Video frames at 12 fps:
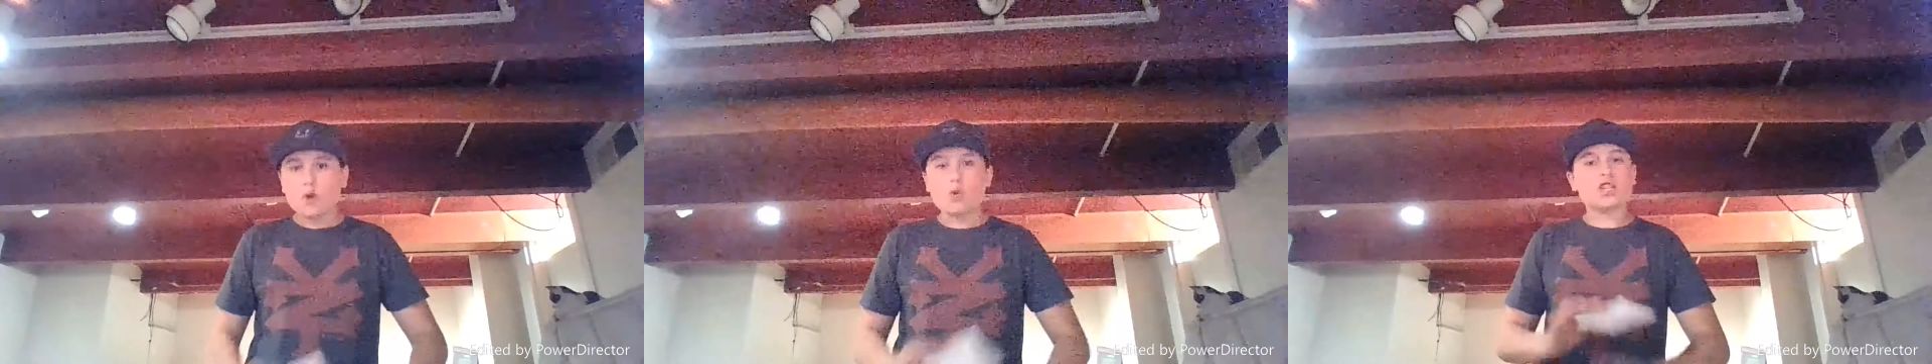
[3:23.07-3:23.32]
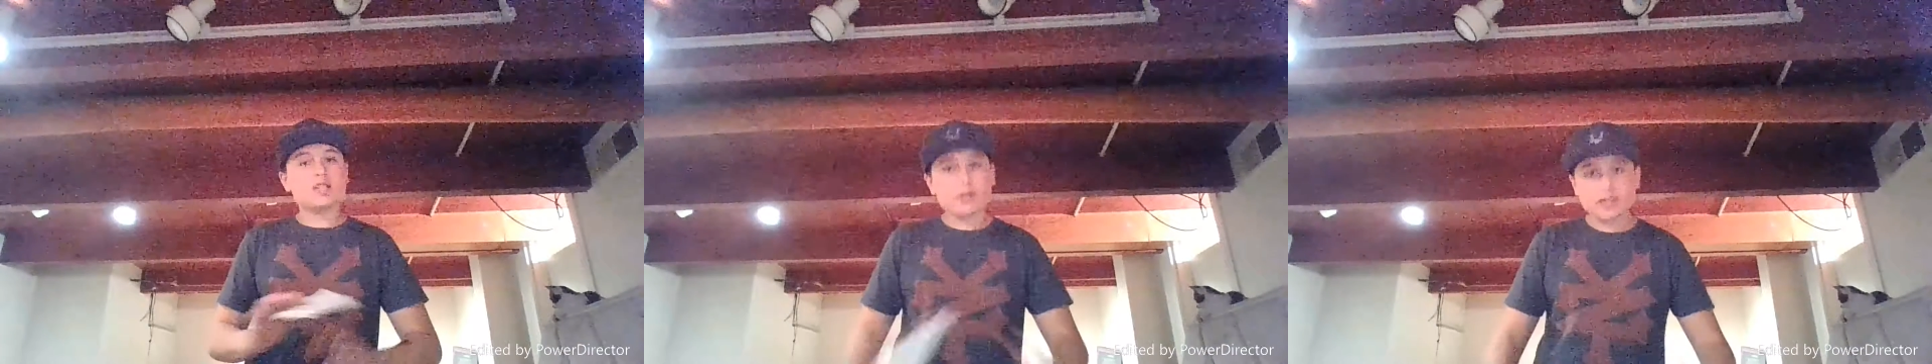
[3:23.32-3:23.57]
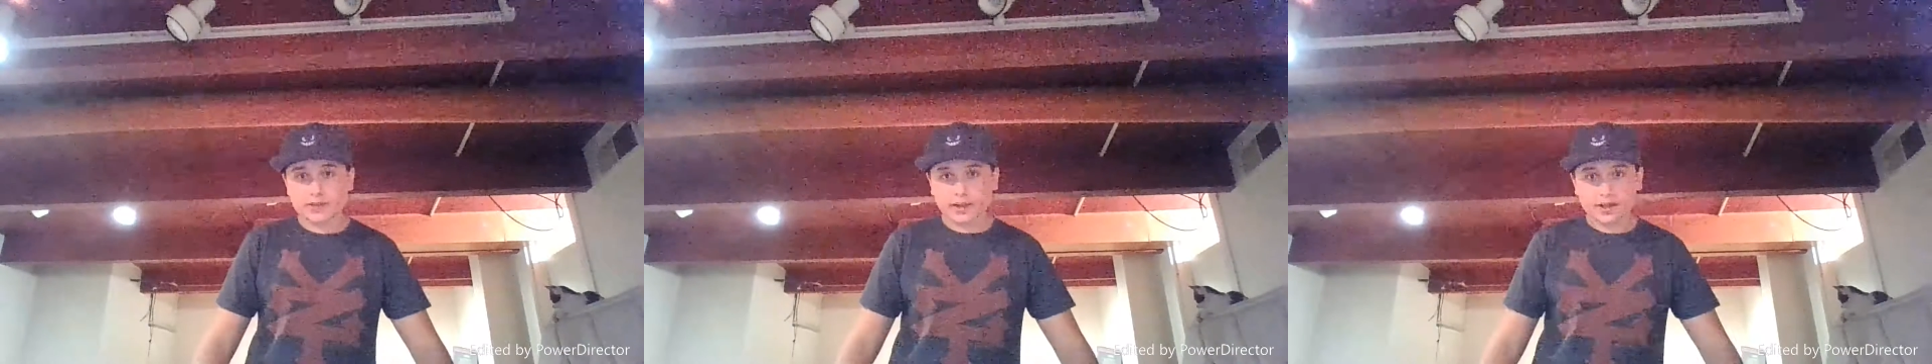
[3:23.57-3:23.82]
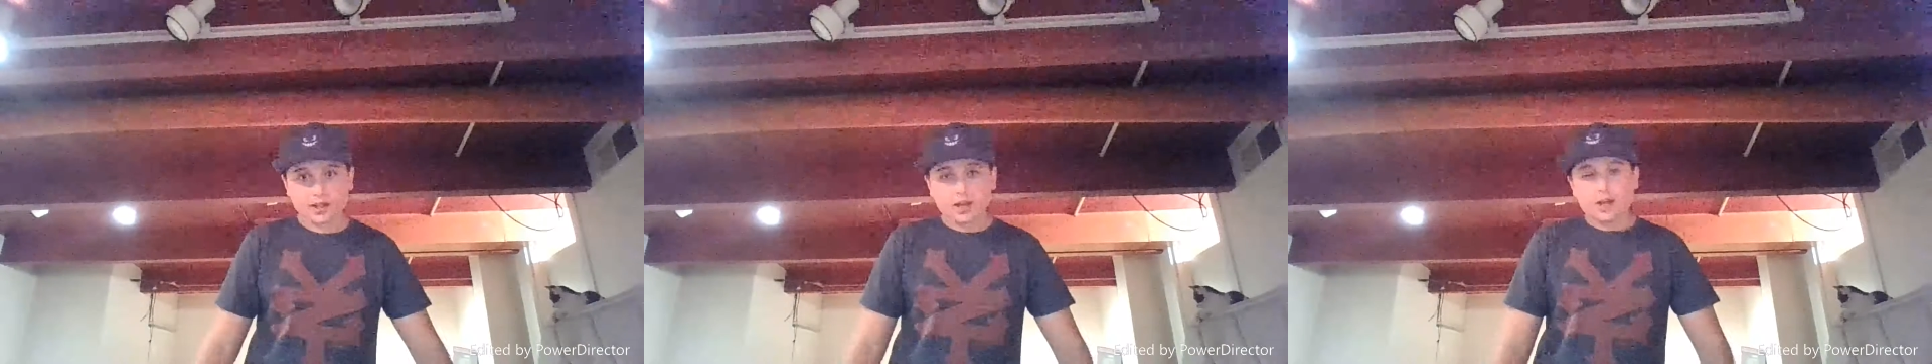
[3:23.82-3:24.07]
or speech
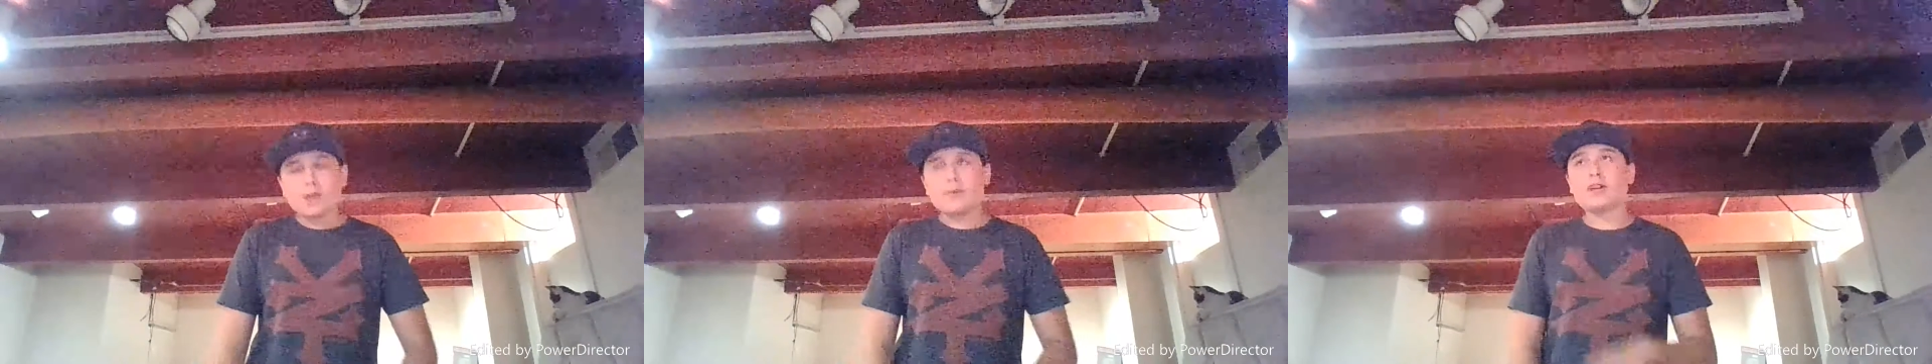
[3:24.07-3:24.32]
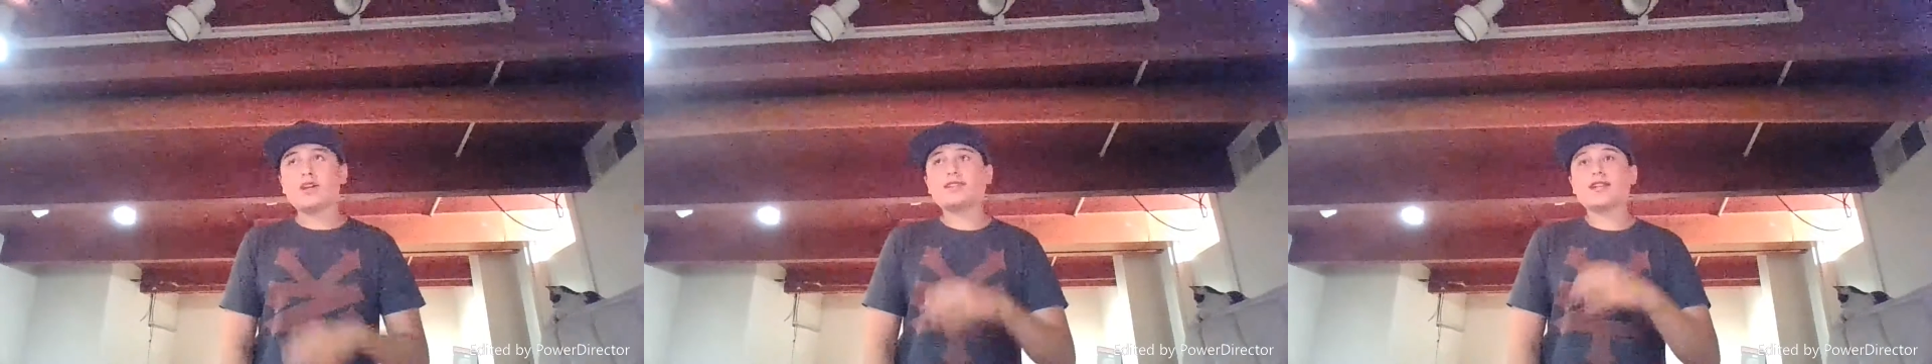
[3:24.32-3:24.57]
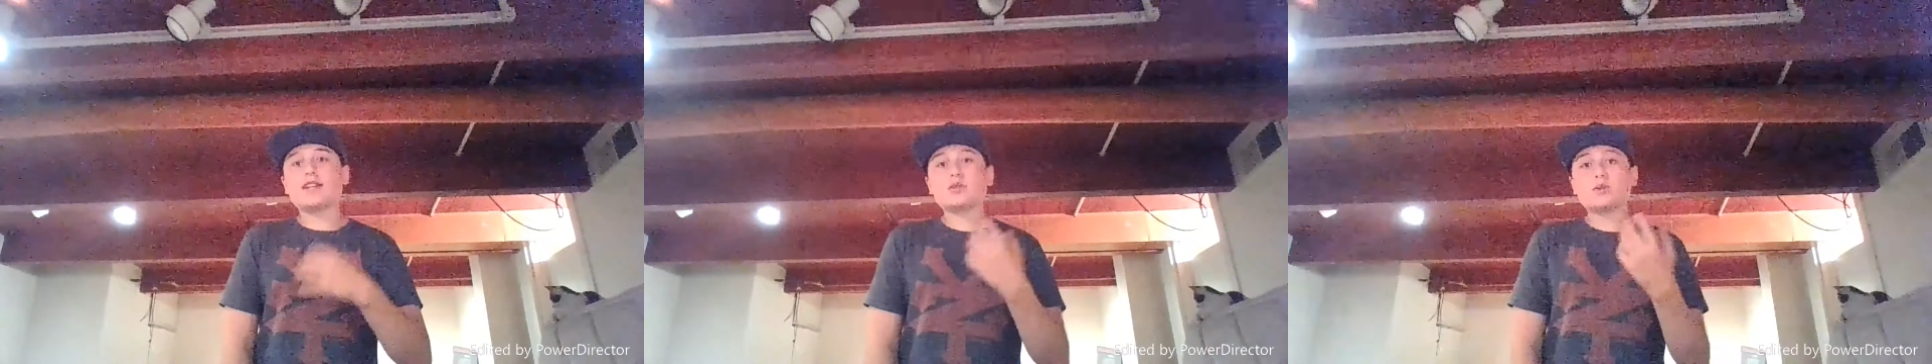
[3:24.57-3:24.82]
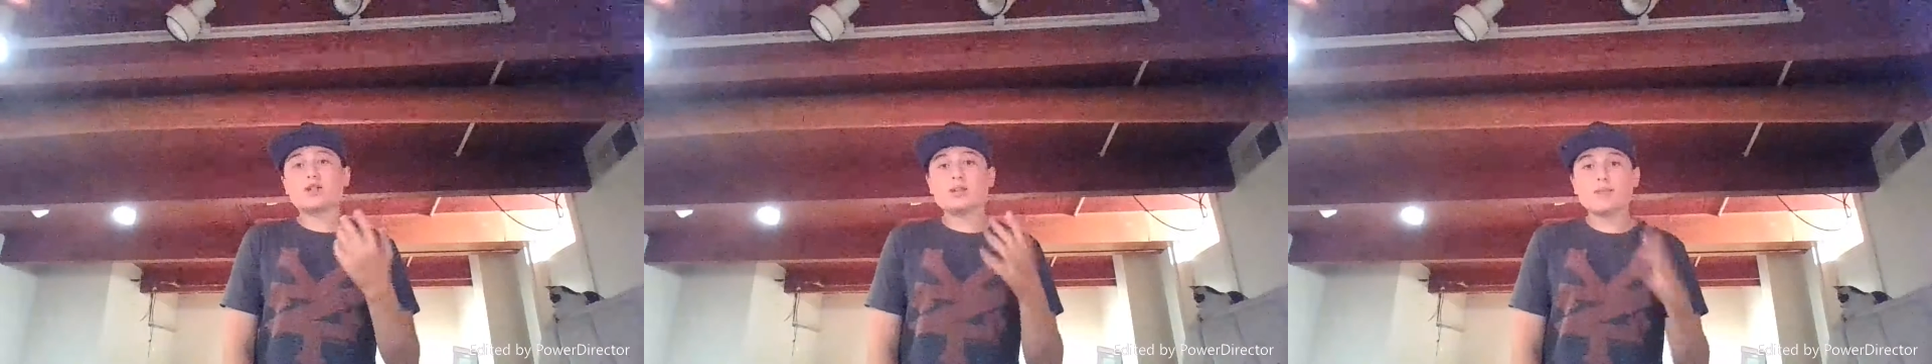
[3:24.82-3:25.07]
event because that
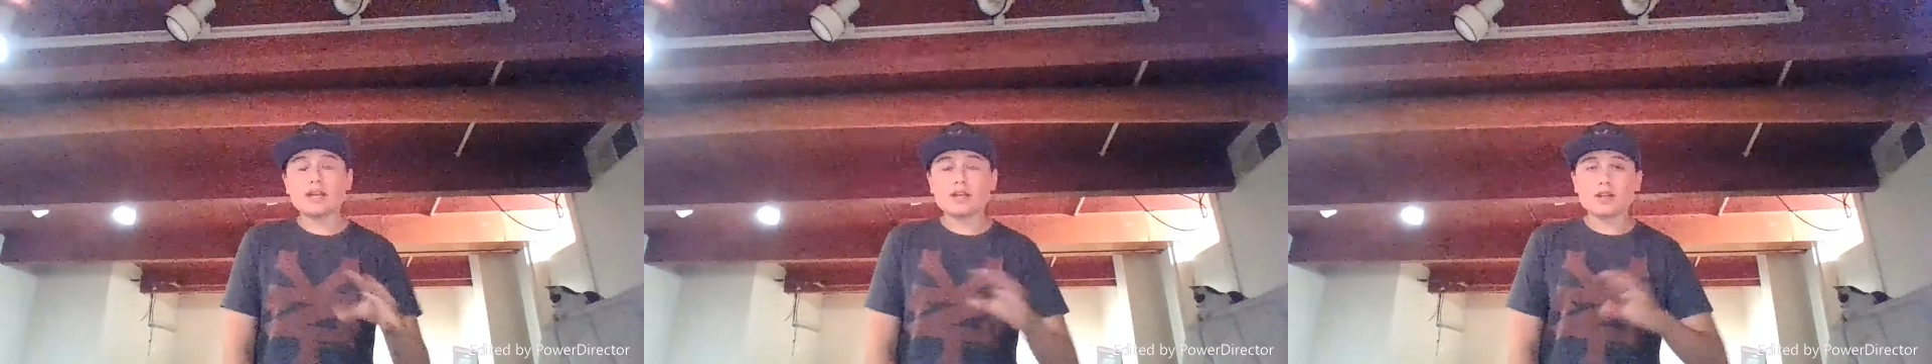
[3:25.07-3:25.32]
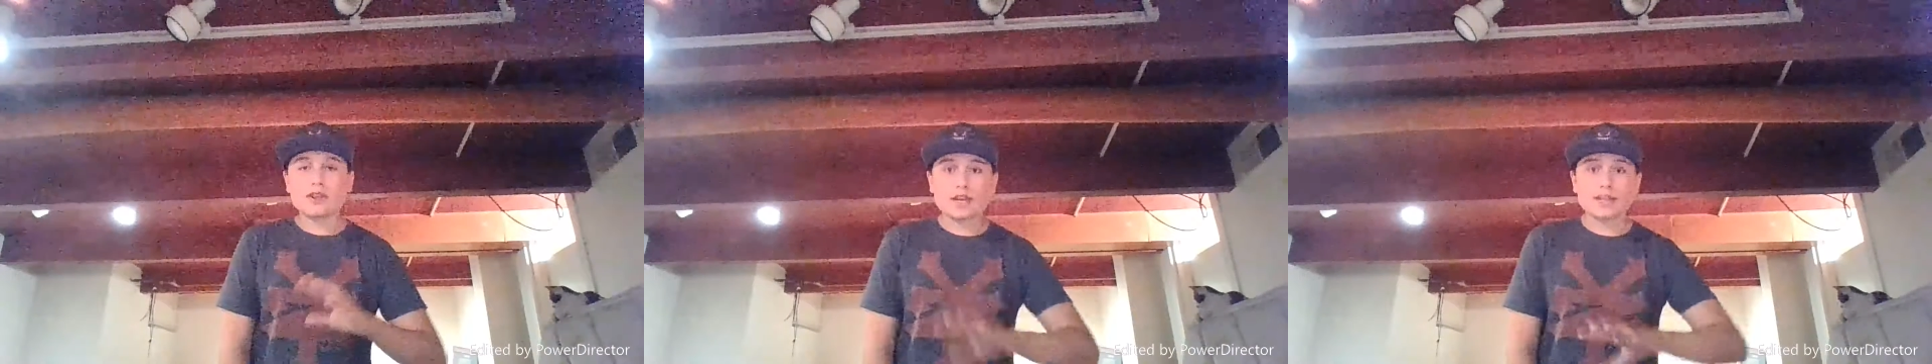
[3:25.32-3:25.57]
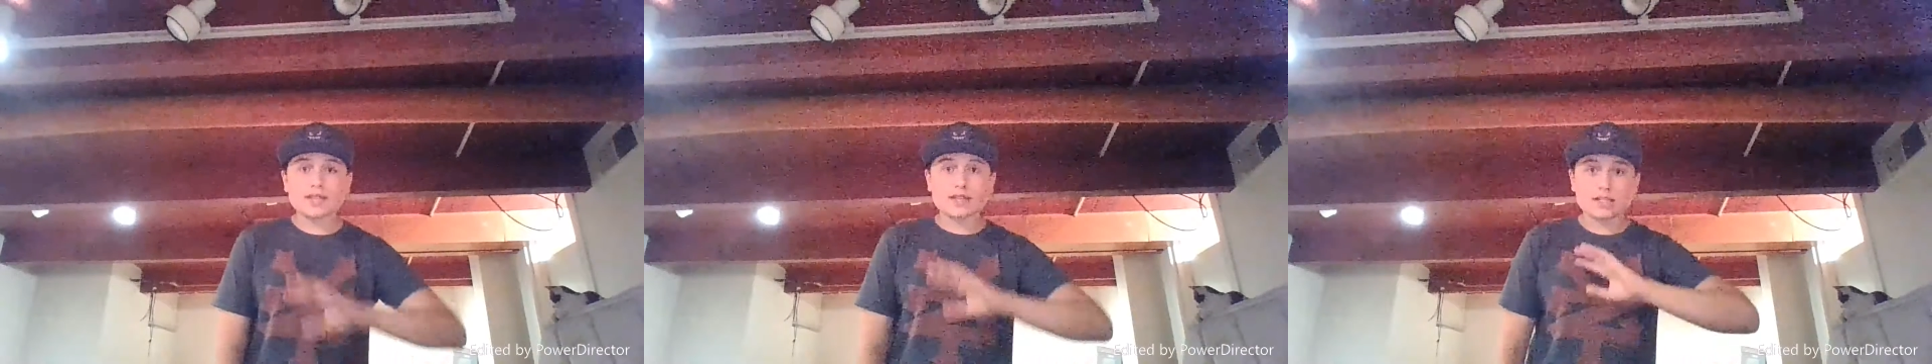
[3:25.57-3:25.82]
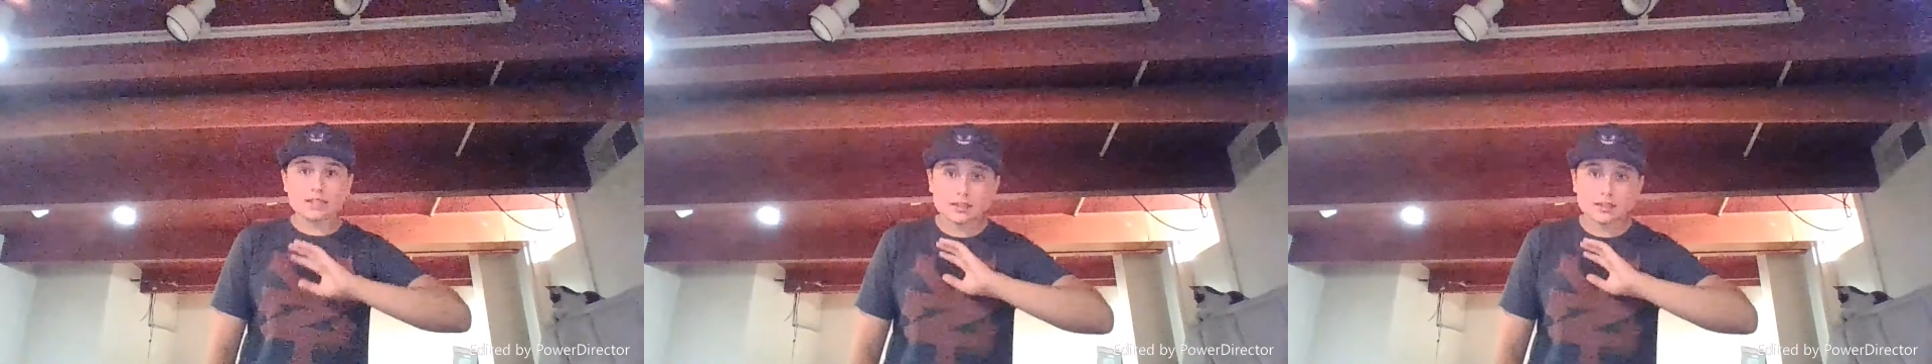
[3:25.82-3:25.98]
is one of the main things that